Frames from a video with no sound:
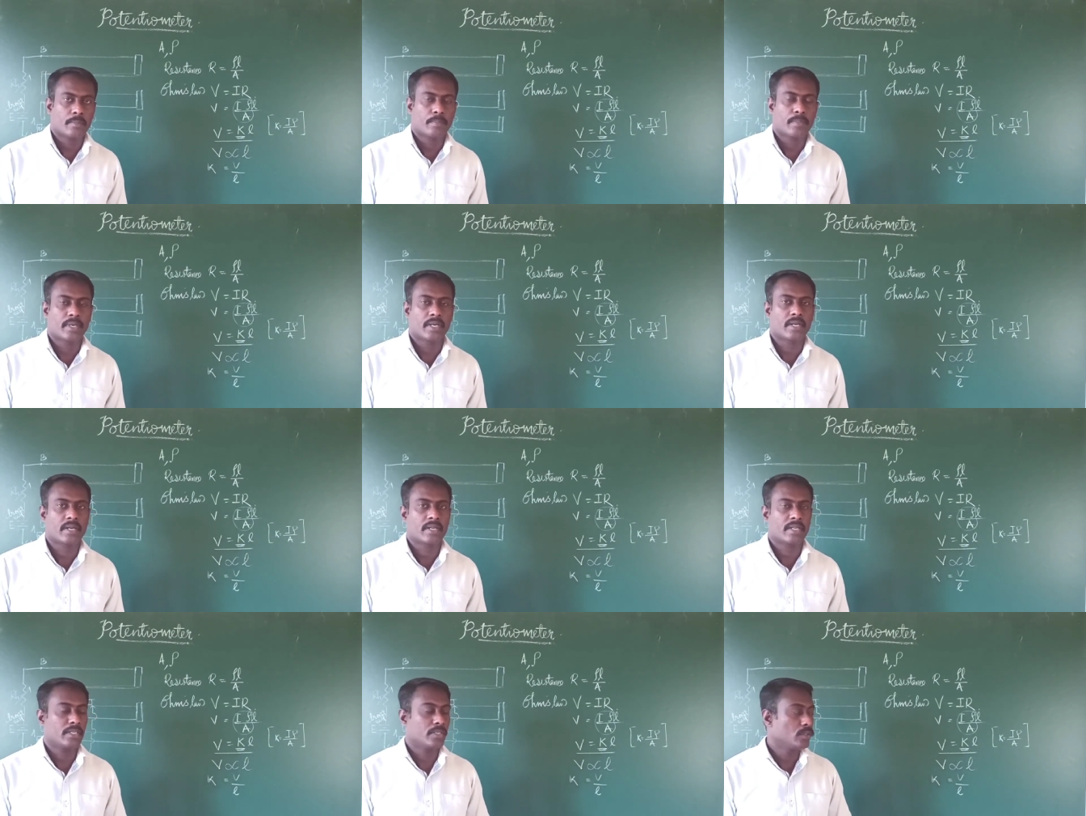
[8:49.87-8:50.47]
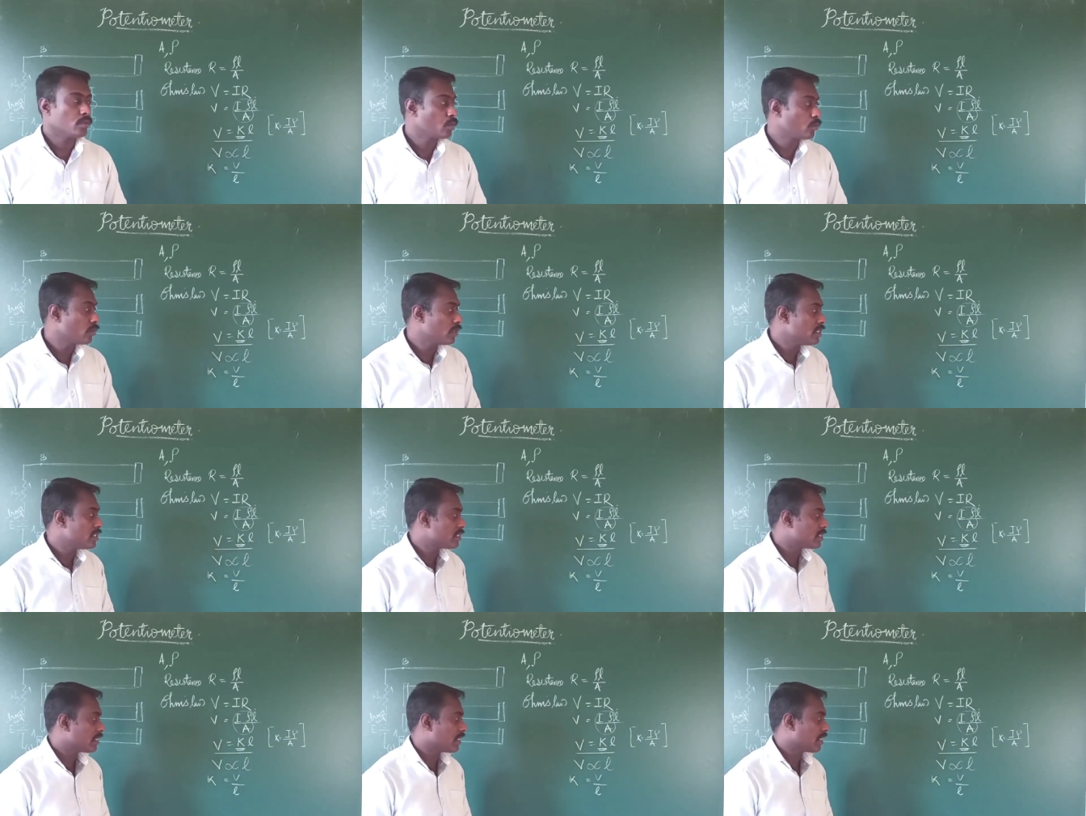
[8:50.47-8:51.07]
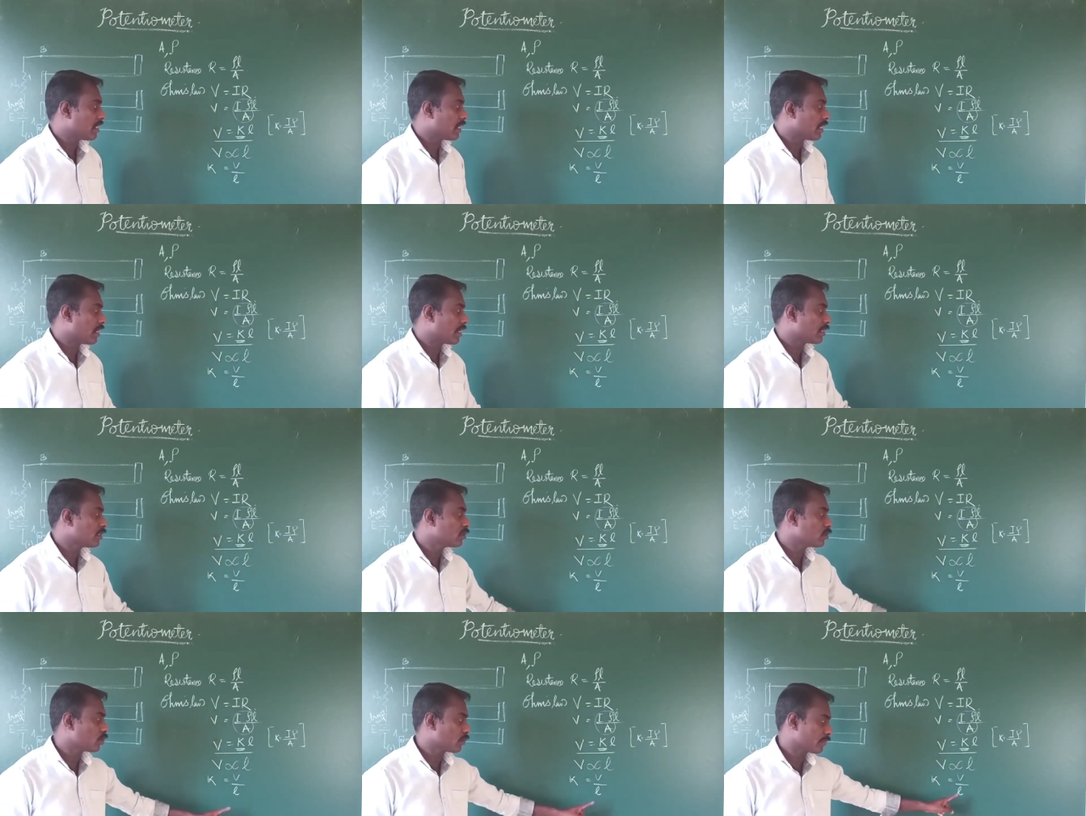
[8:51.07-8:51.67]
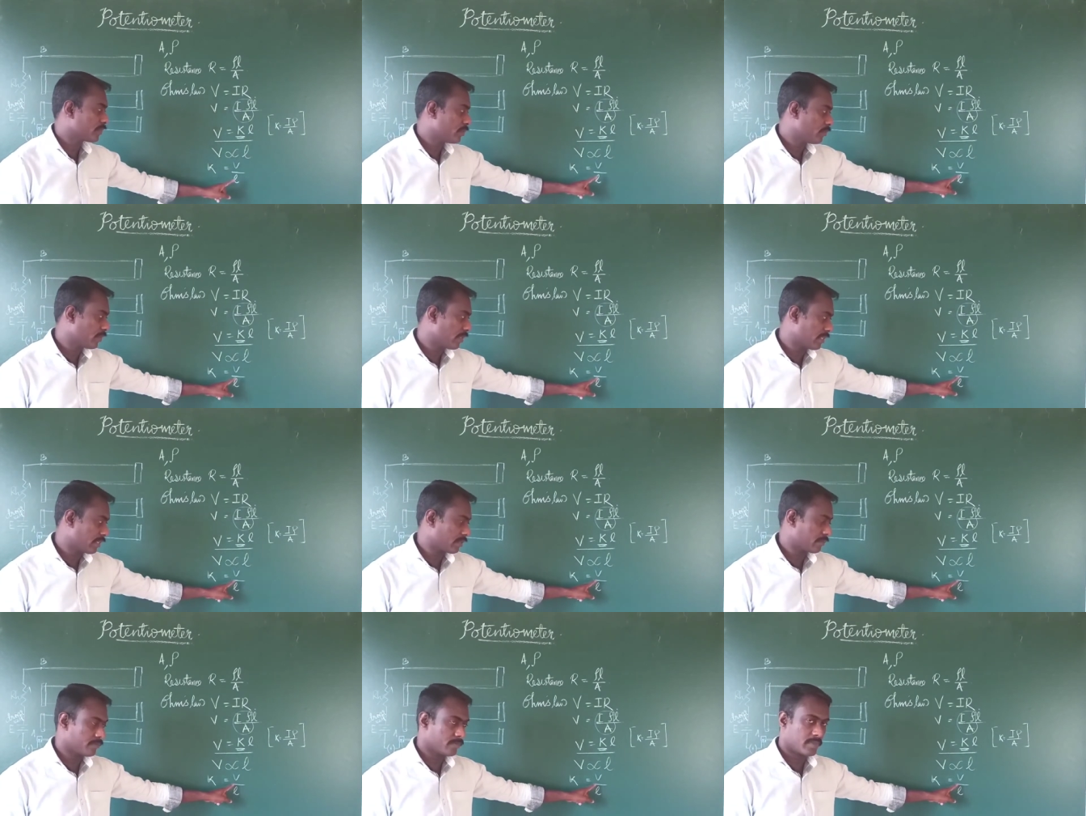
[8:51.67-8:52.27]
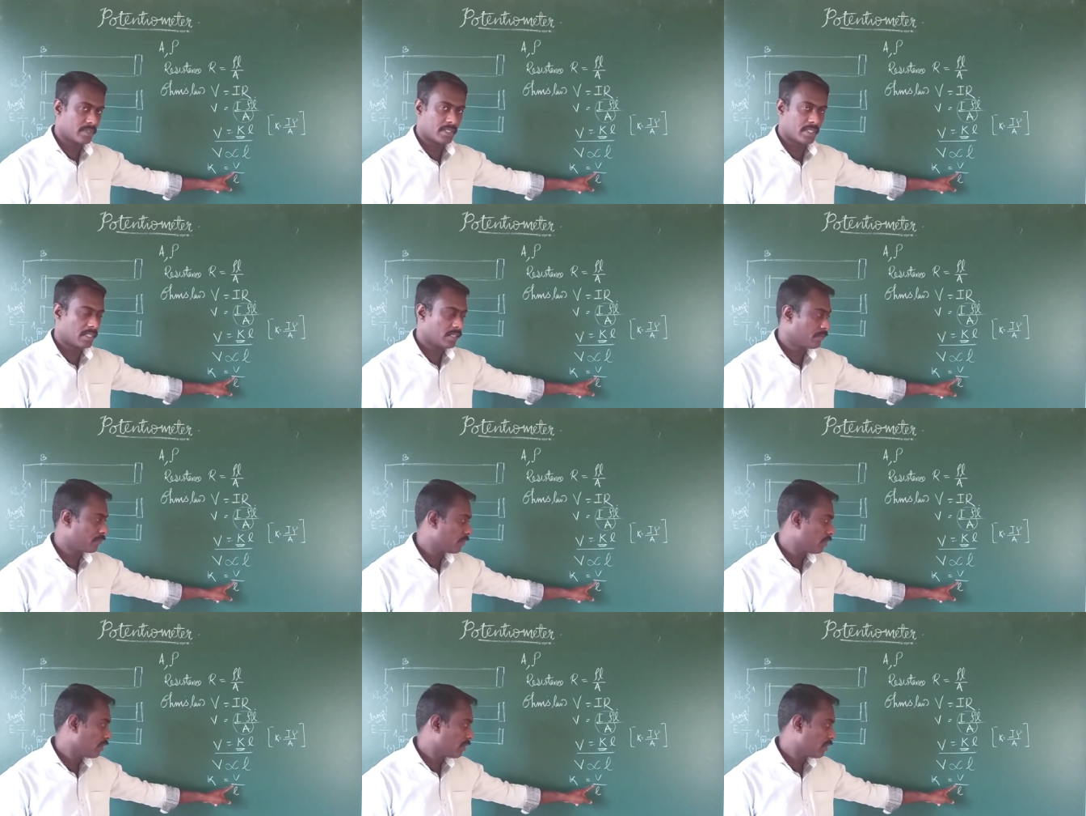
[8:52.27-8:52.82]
per unit length of the wire. Okay.